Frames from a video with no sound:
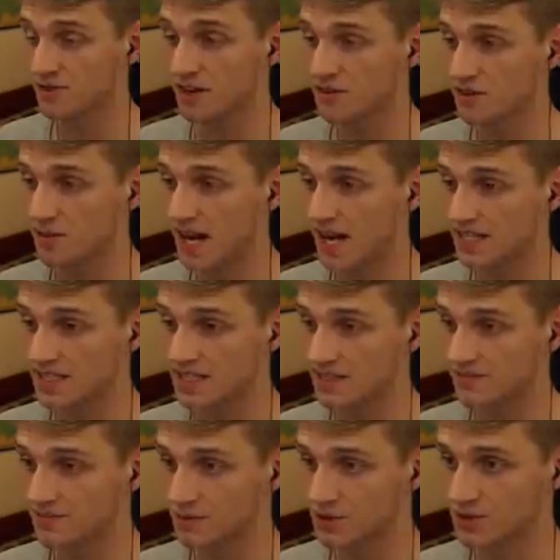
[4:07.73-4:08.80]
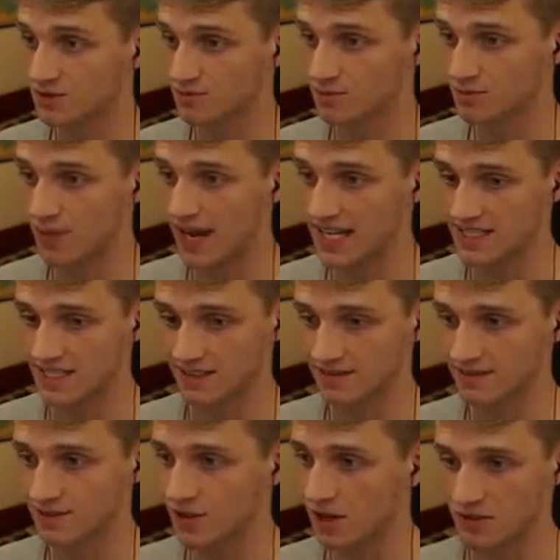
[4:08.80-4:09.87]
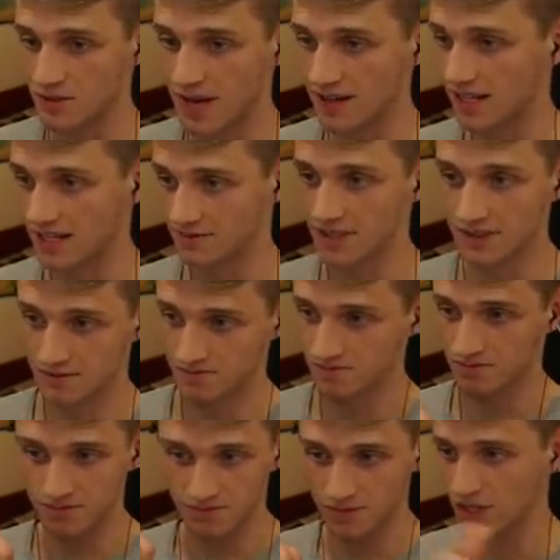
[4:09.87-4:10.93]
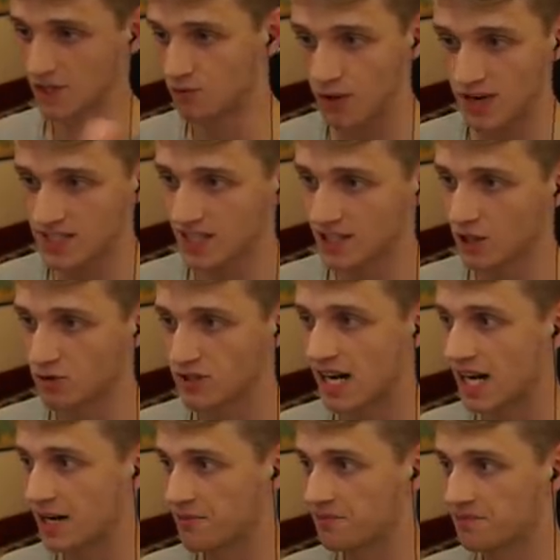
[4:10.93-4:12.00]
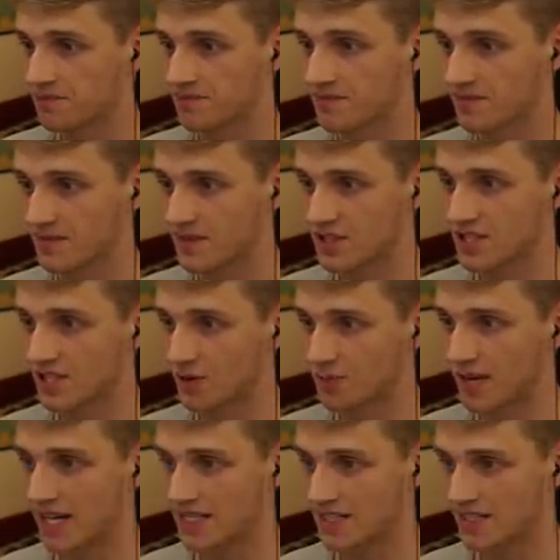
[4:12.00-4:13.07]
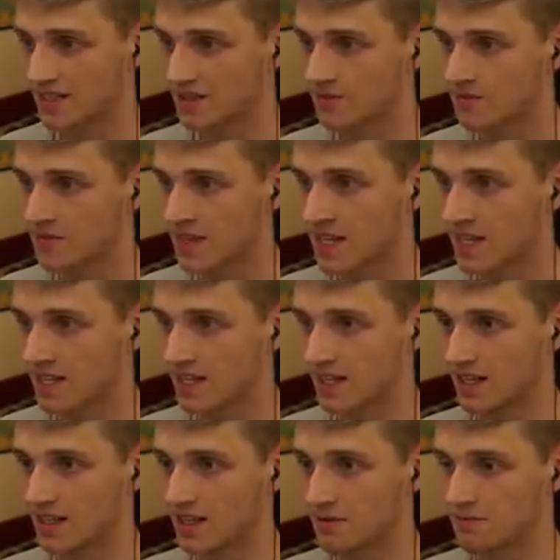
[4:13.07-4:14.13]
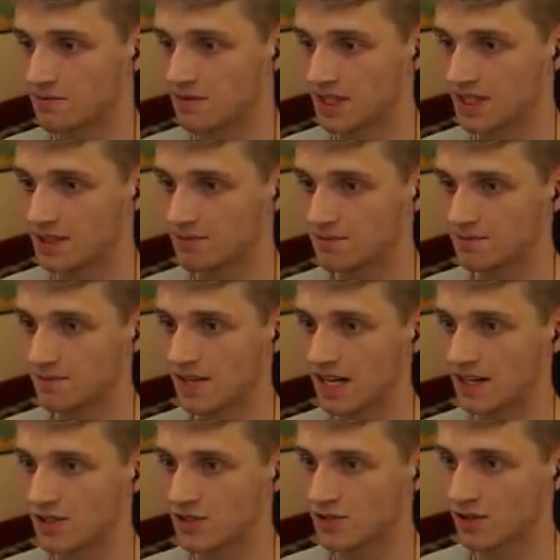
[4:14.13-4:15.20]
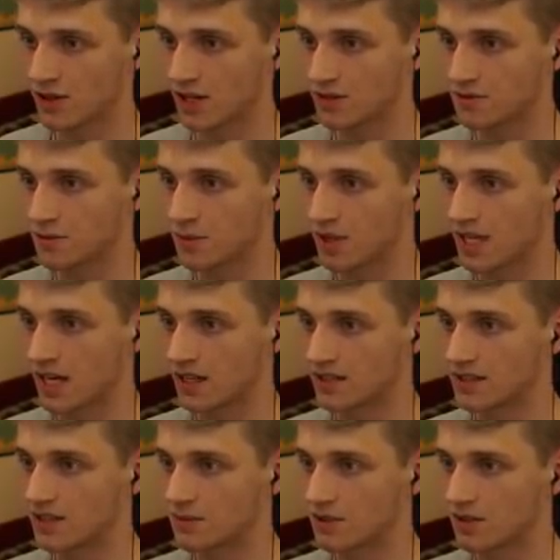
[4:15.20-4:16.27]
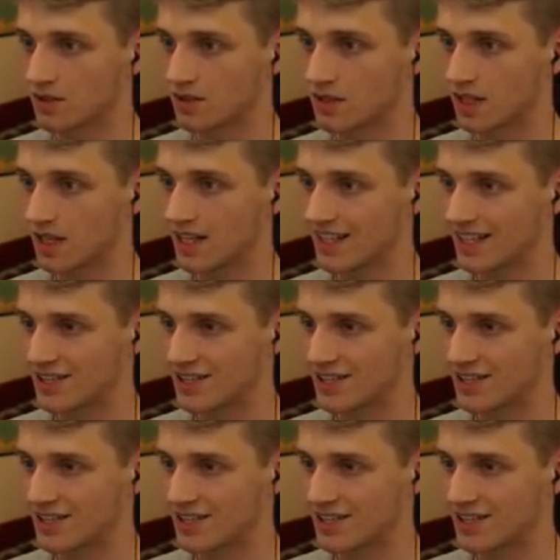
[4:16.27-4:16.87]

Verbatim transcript: straight off the bat, just pacing. Straight off the bat, like, wasting no time. Just start pacing. Uh, I'm really... I should look out for Bernal here, I'm not gonna lie.